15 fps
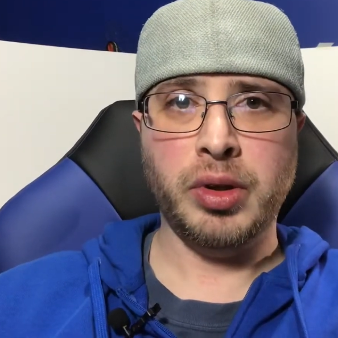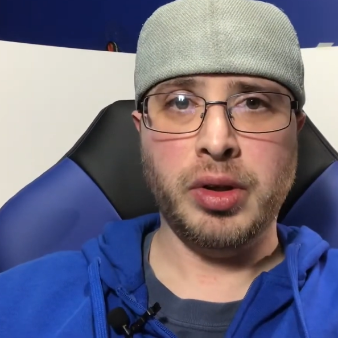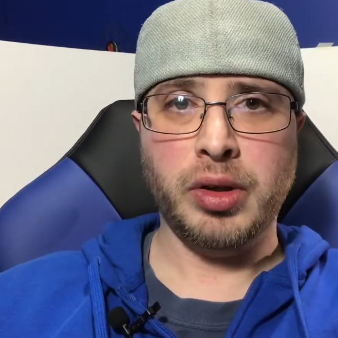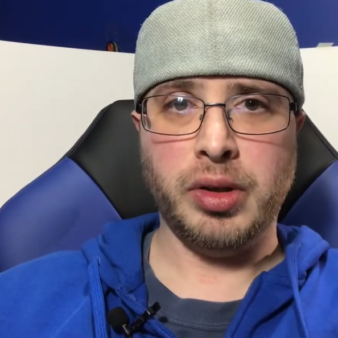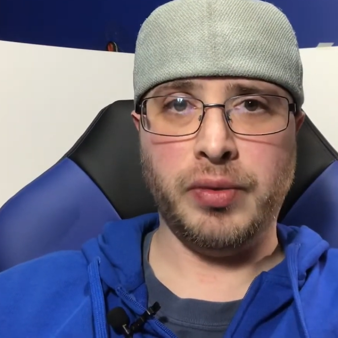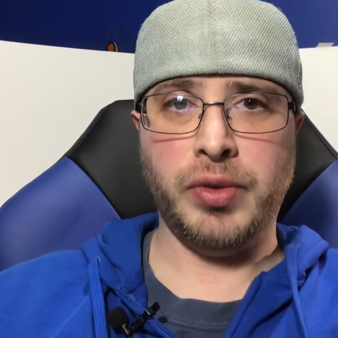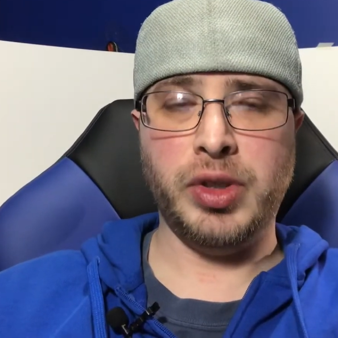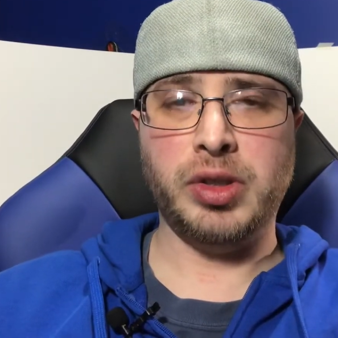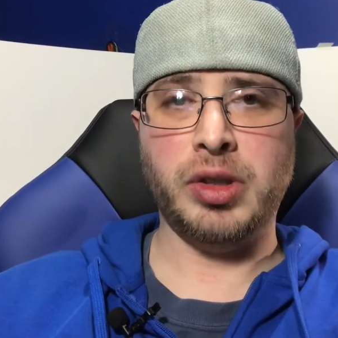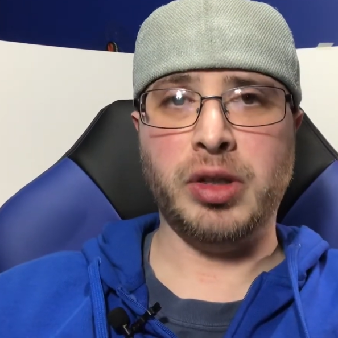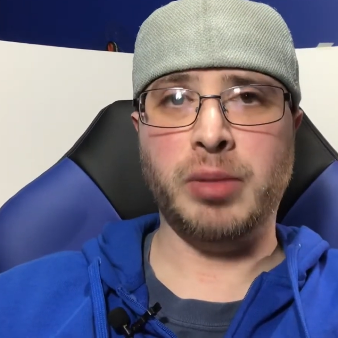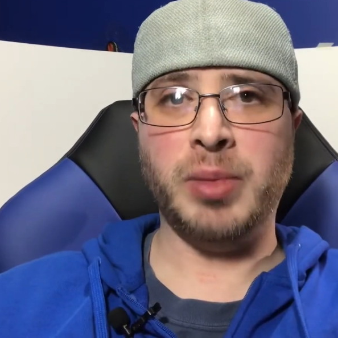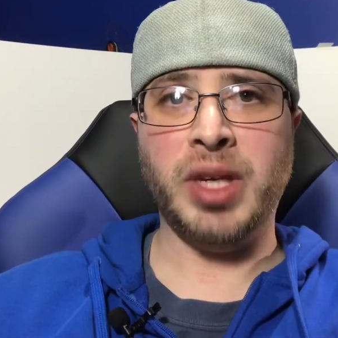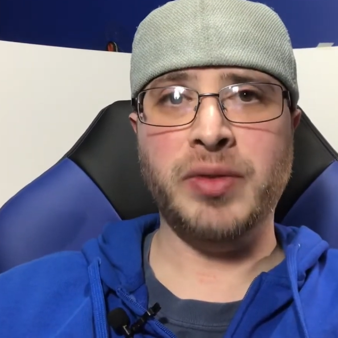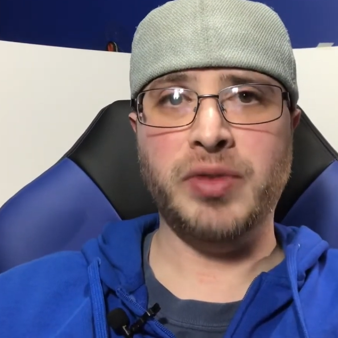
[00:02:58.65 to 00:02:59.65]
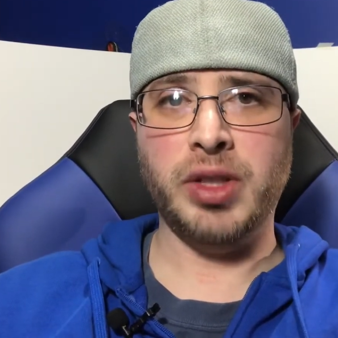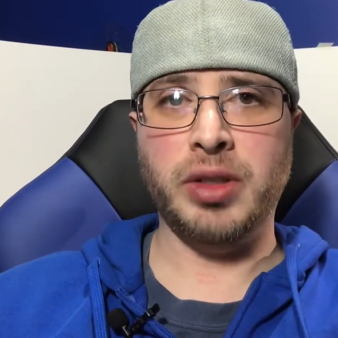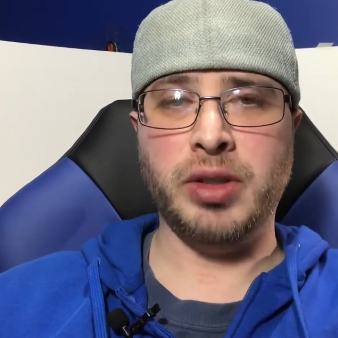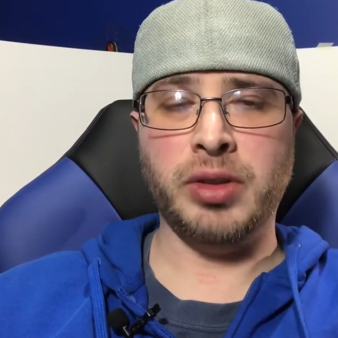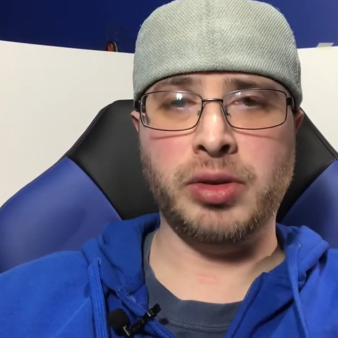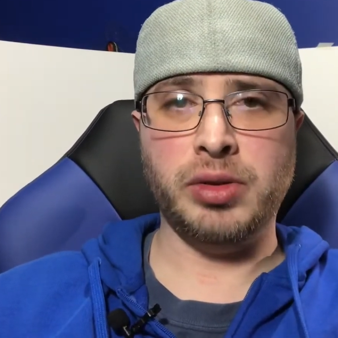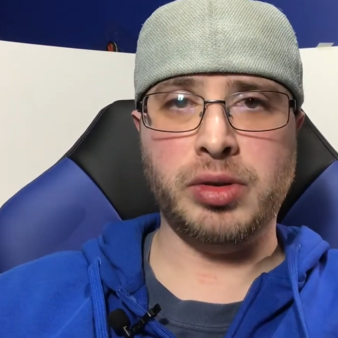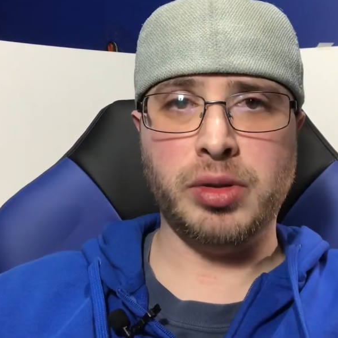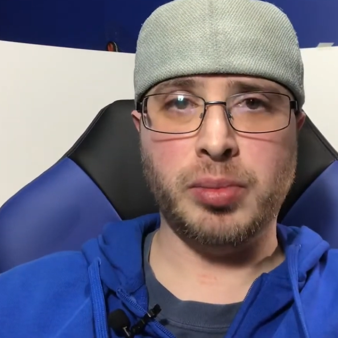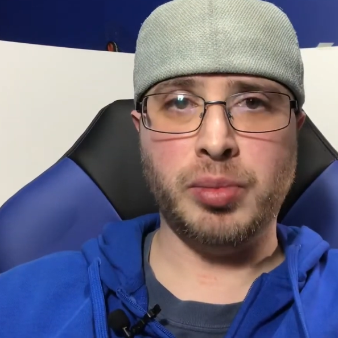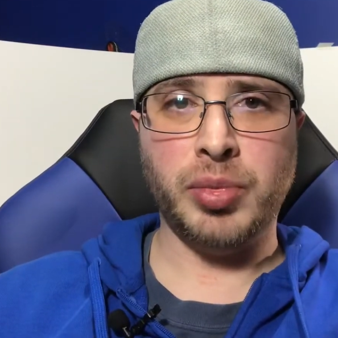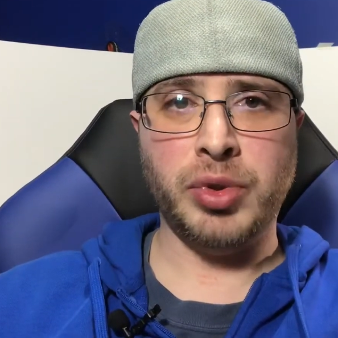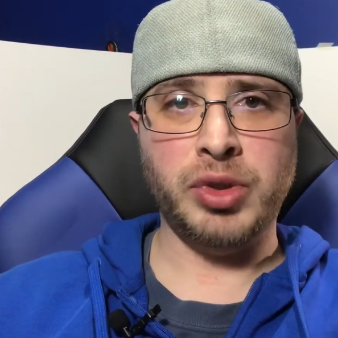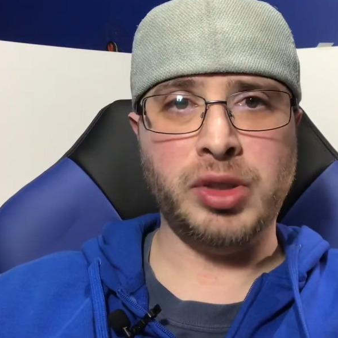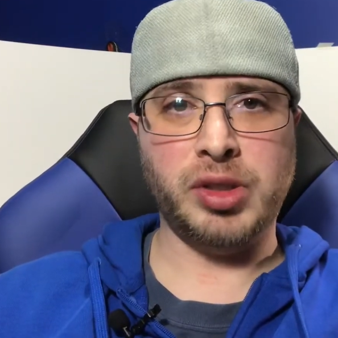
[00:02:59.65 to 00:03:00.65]
the future of my videos,
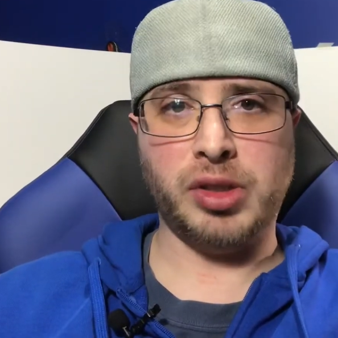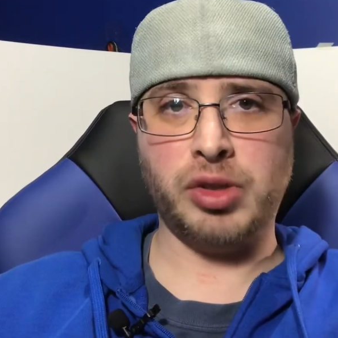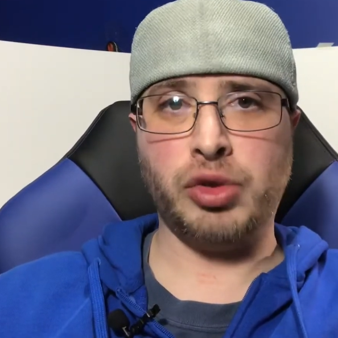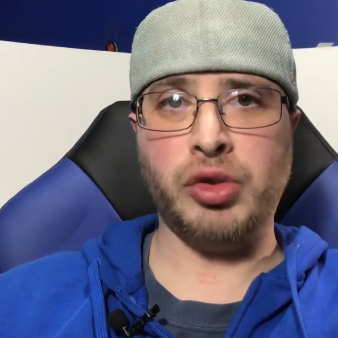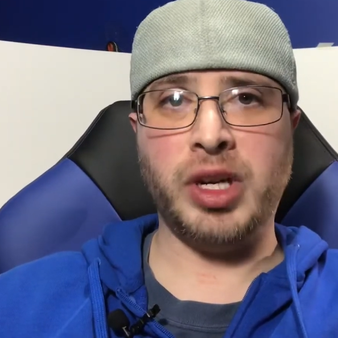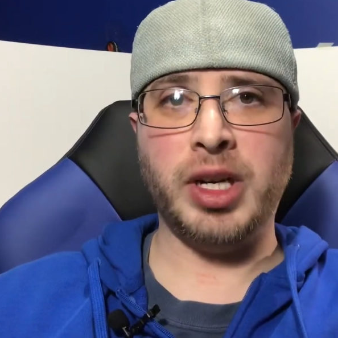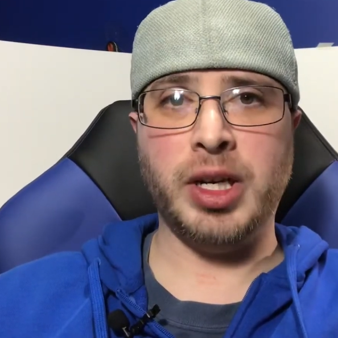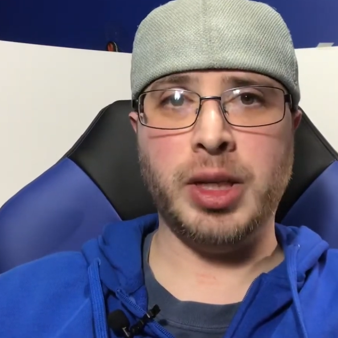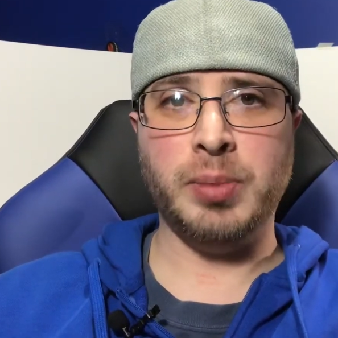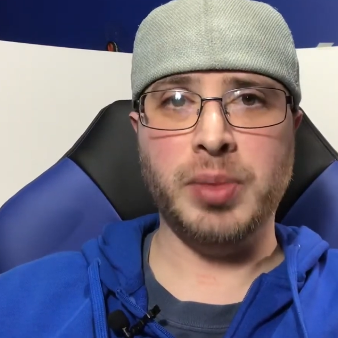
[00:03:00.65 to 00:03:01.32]
please subscribe